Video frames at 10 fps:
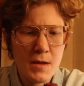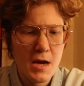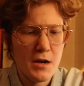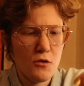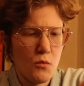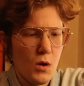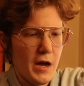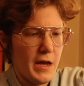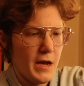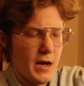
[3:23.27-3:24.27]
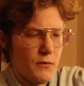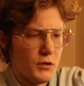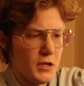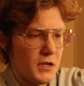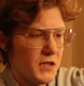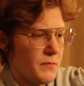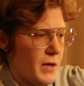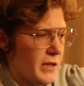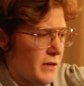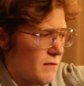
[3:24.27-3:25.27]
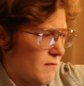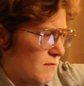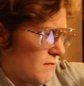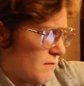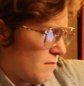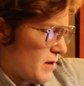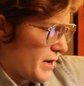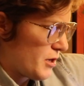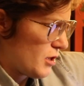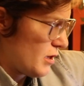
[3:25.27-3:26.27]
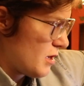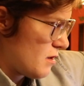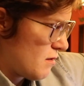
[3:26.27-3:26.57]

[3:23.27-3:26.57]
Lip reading: I don't know why I was going to smell it, actually.